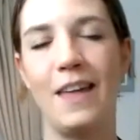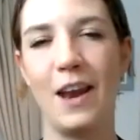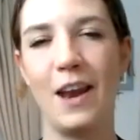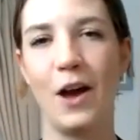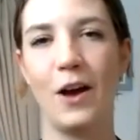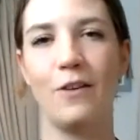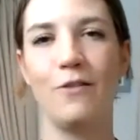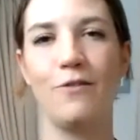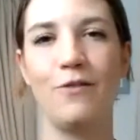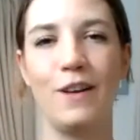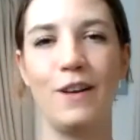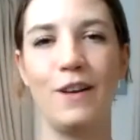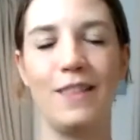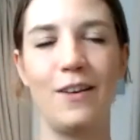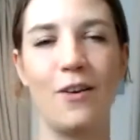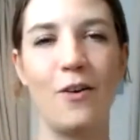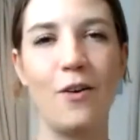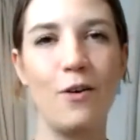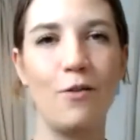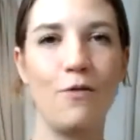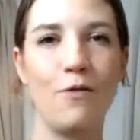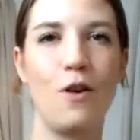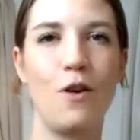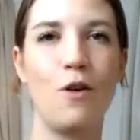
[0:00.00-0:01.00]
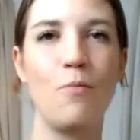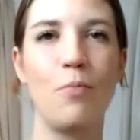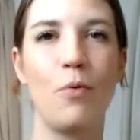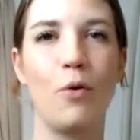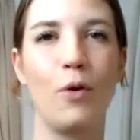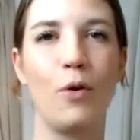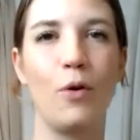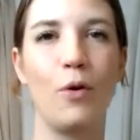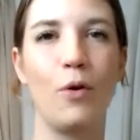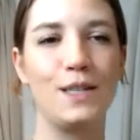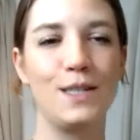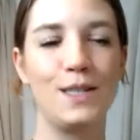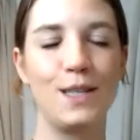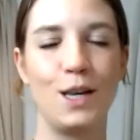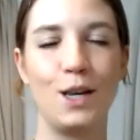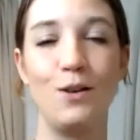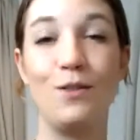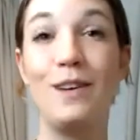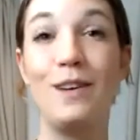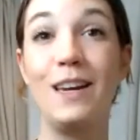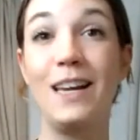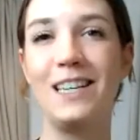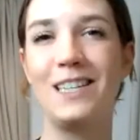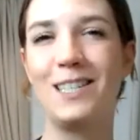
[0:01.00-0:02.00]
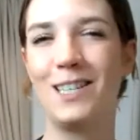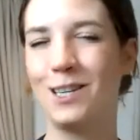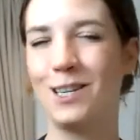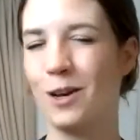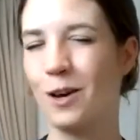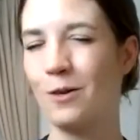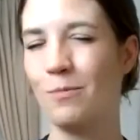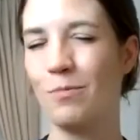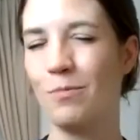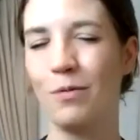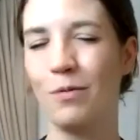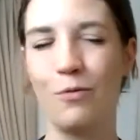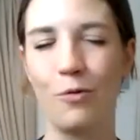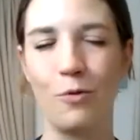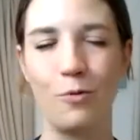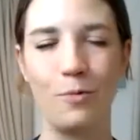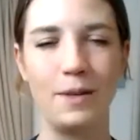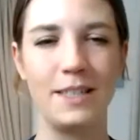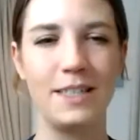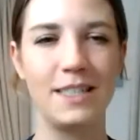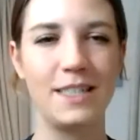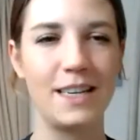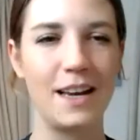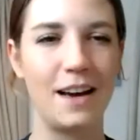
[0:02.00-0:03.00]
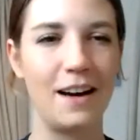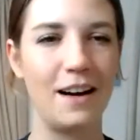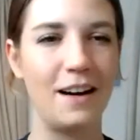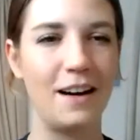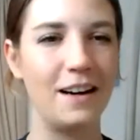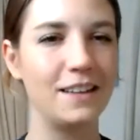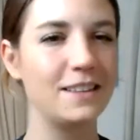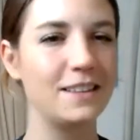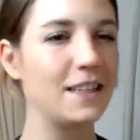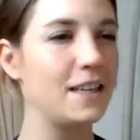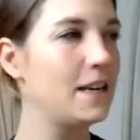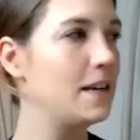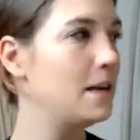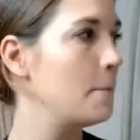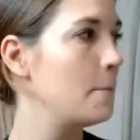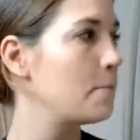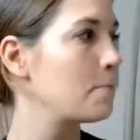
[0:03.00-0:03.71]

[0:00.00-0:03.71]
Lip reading: then hopefully there are a few points that you need to know before we start.